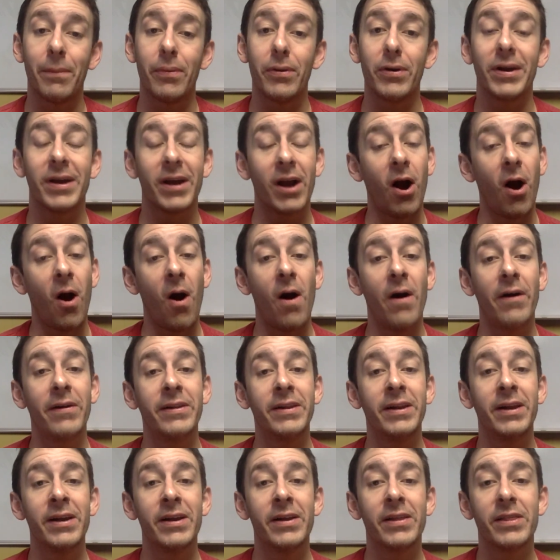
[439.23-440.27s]
putting
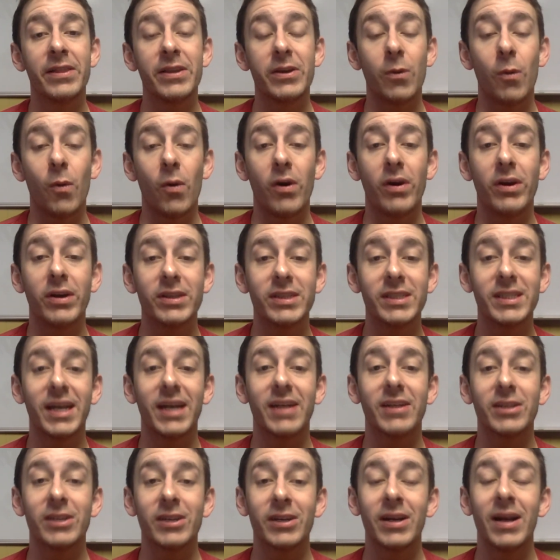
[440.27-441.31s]
on the oil
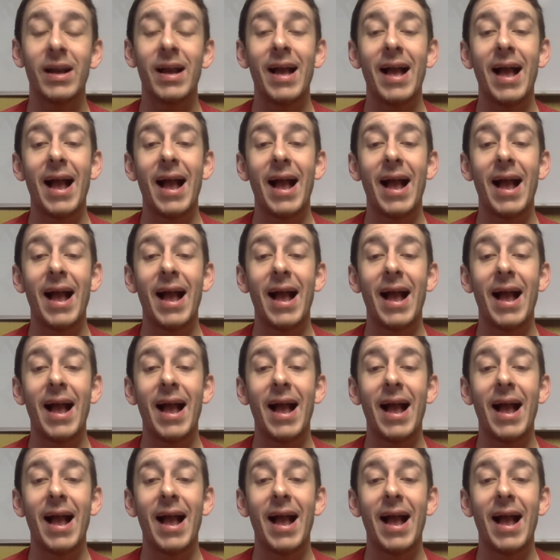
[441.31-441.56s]
sector,